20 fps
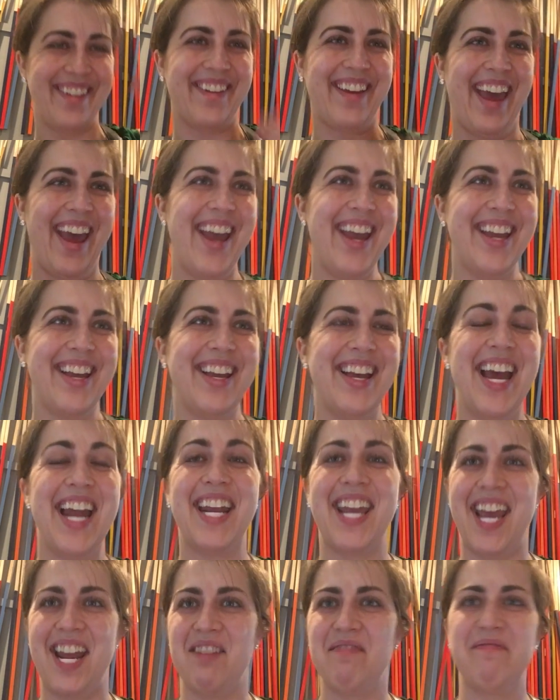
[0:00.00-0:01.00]
Okay?
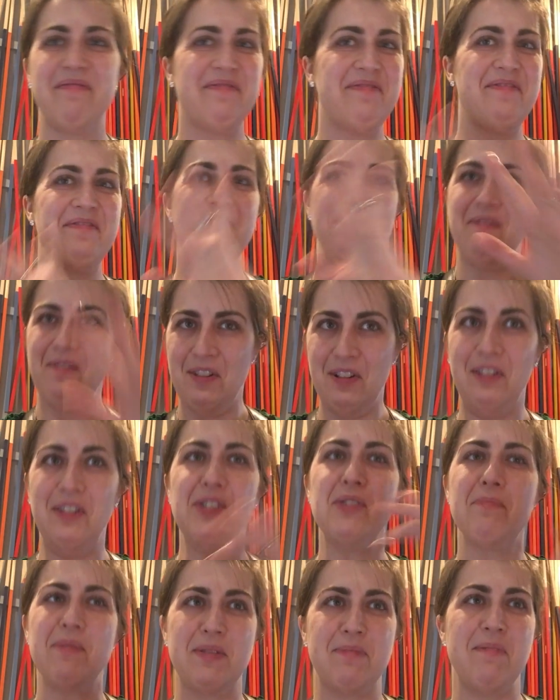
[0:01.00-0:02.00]
Again,
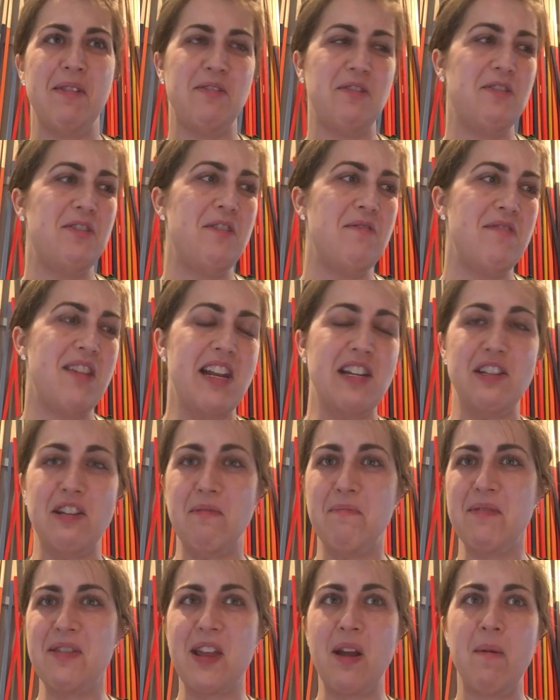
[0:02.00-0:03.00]
loop as much as you need
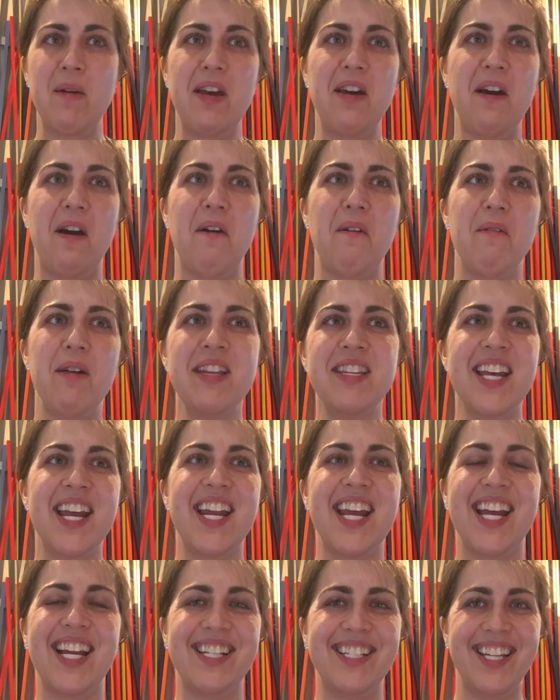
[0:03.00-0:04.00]
to. But there we go. We
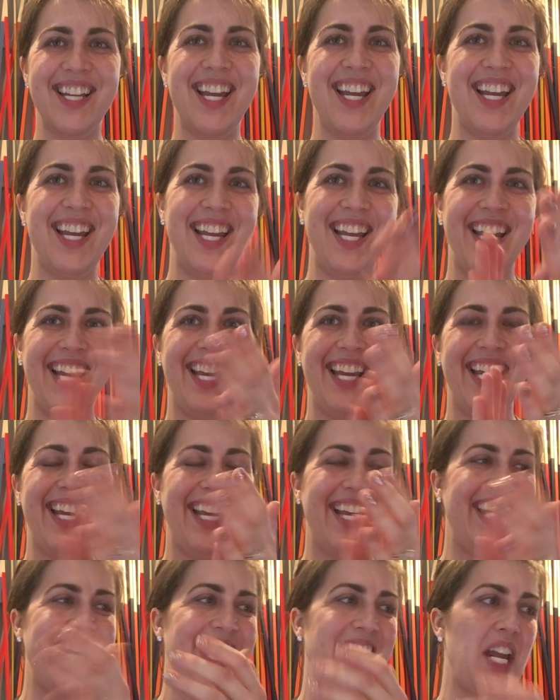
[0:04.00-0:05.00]
did it.
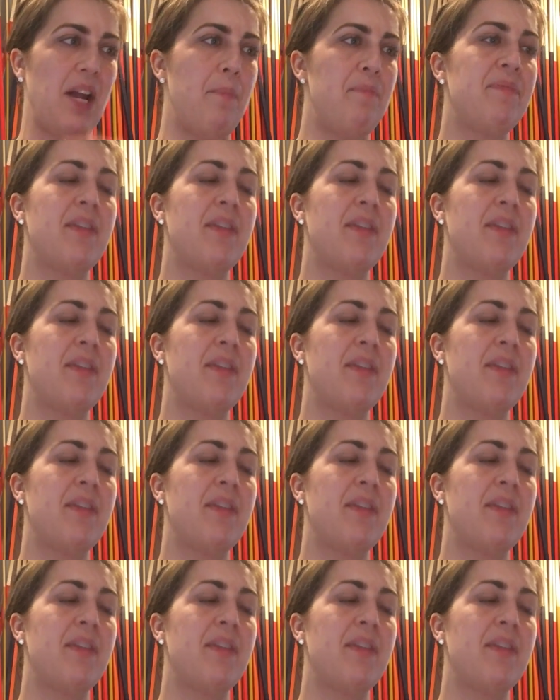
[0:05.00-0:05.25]
Yay!